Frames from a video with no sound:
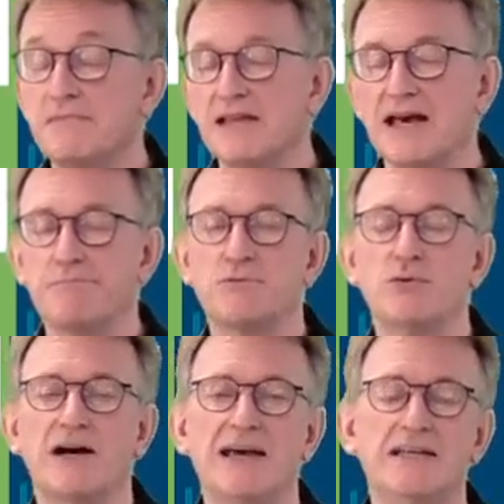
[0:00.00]
up to
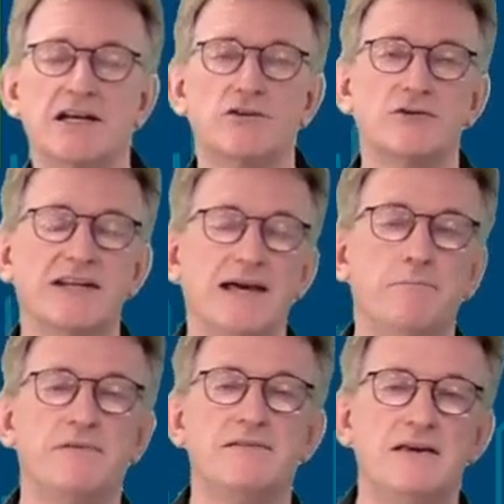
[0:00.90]
800
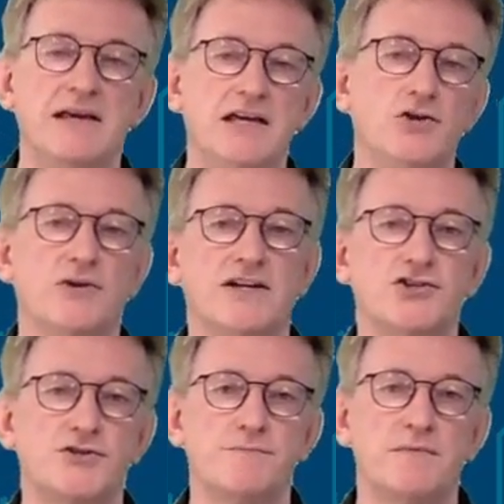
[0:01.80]
amps in
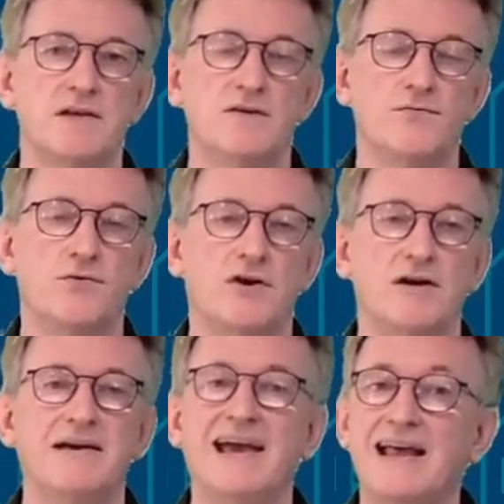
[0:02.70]
rush for
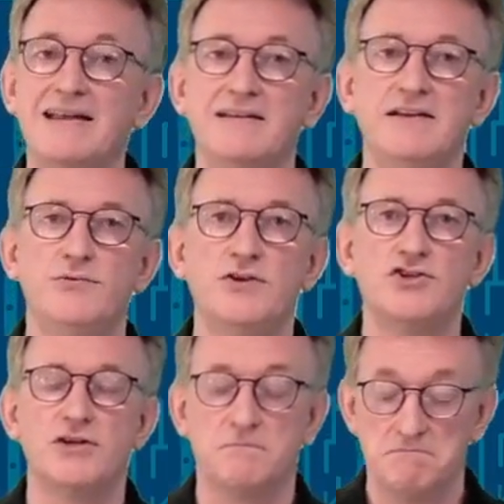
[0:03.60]
LED
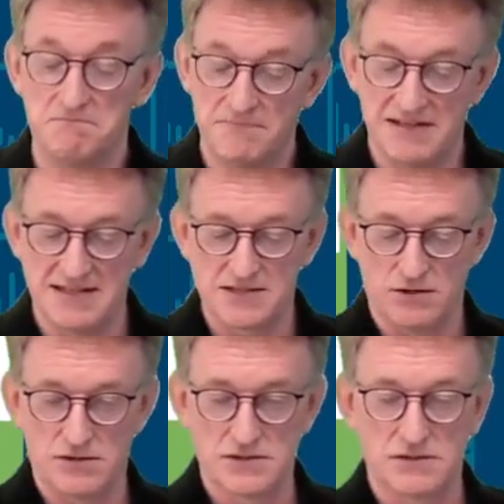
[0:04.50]
switching. That's
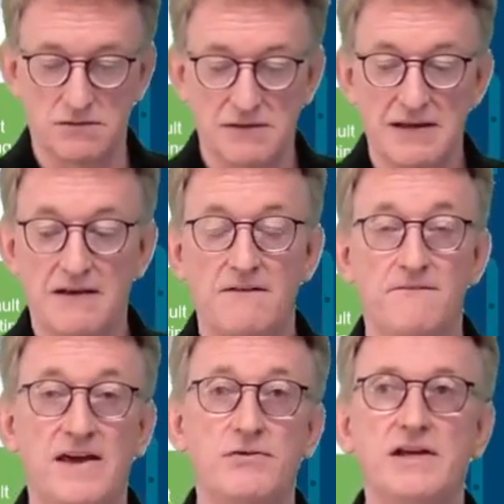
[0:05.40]
also
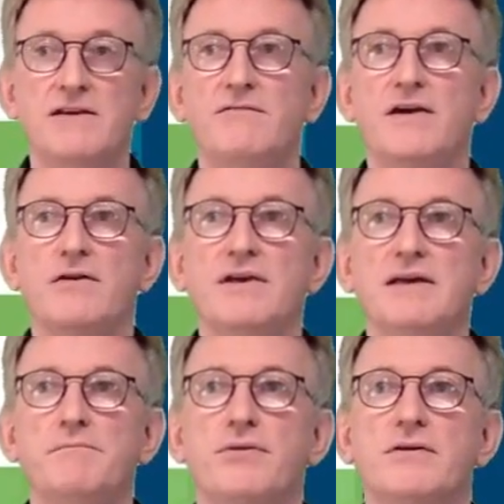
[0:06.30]
very, very
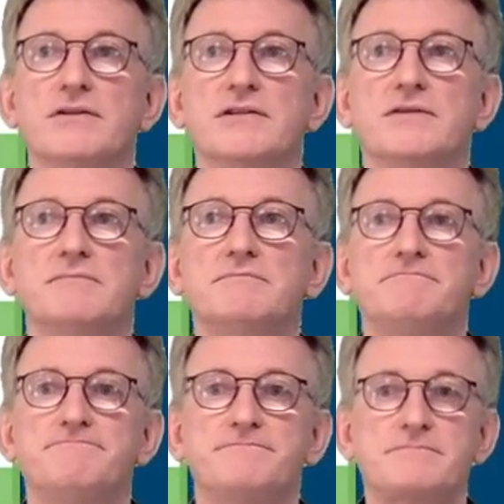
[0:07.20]
important.
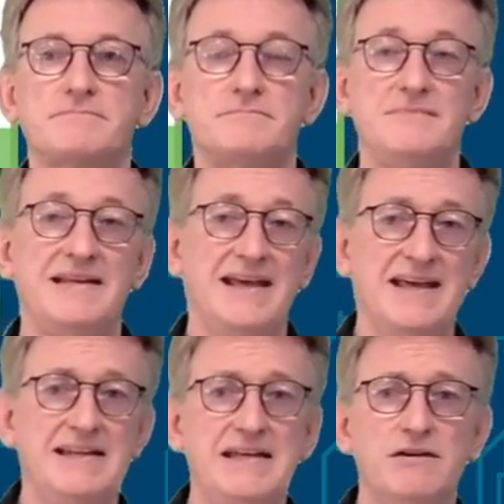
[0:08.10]

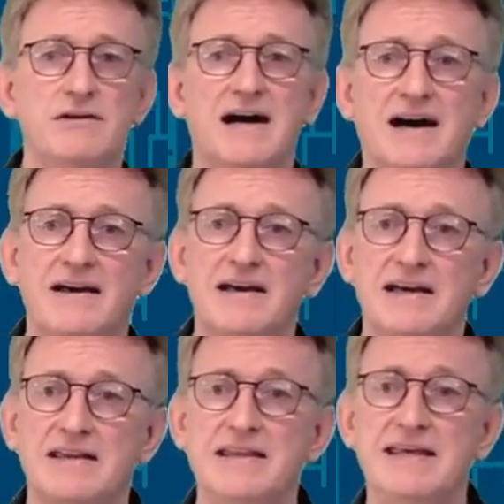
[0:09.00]
And here are
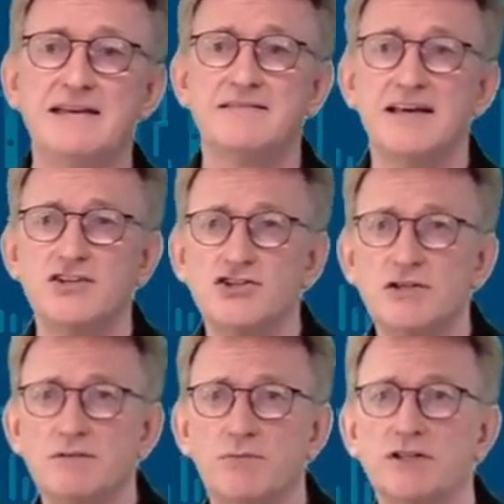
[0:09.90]
the
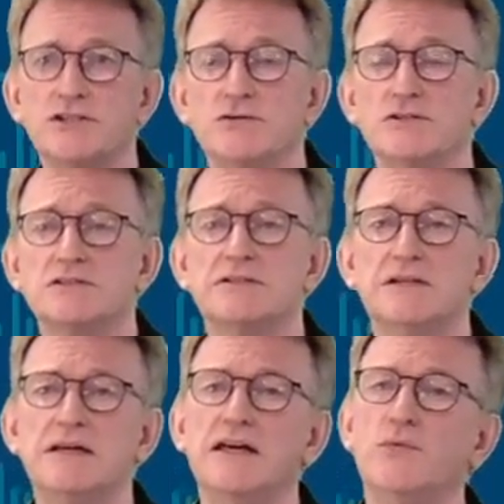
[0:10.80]
extension modules,
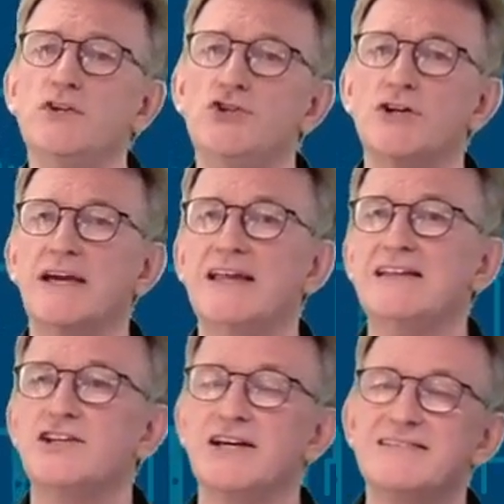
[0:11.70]
which you can
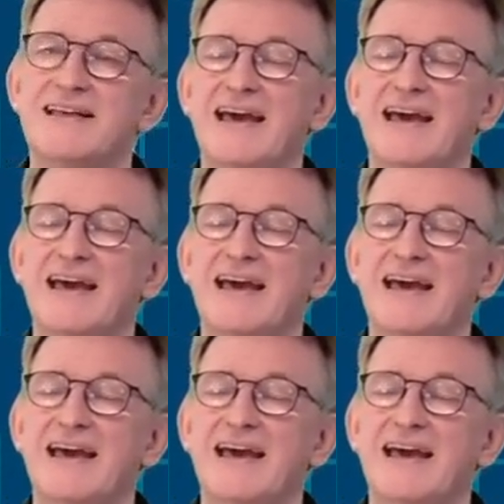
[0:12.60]
just